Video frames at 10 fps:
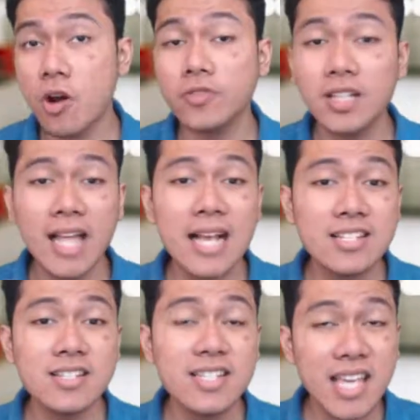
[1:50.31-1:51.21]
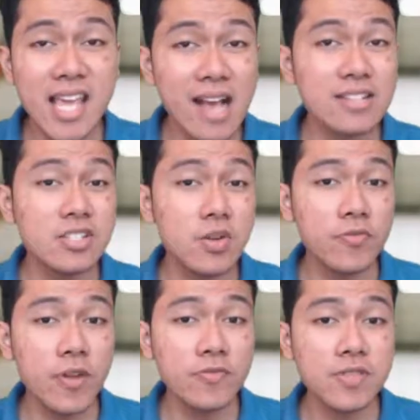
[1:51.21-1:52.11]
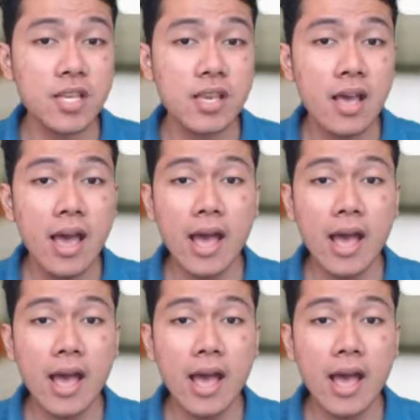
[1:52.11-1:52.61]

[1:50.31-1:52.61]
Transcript: of the Lexus ES350